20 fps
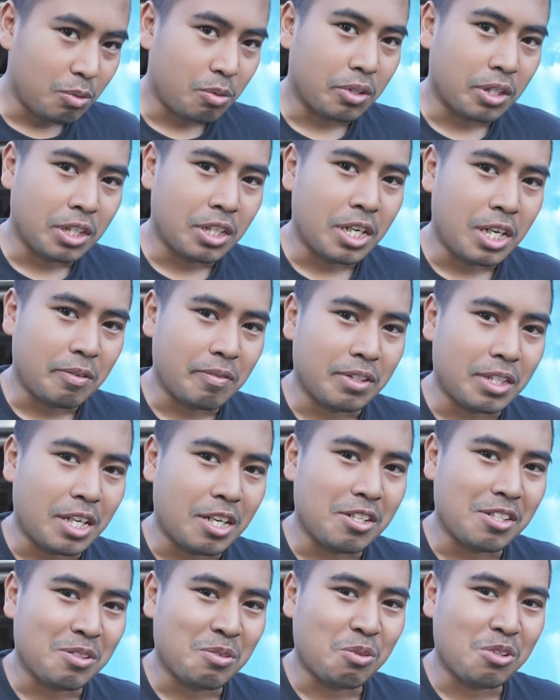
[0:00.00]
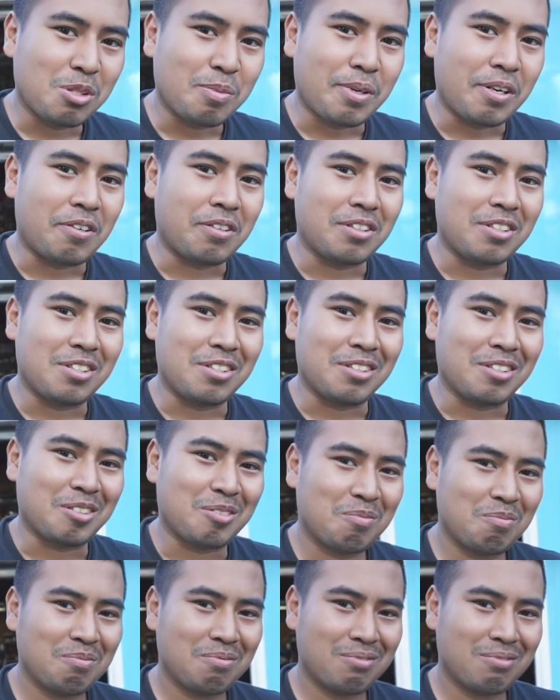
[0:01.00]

We're gonna have a thousand horsepower in this thing.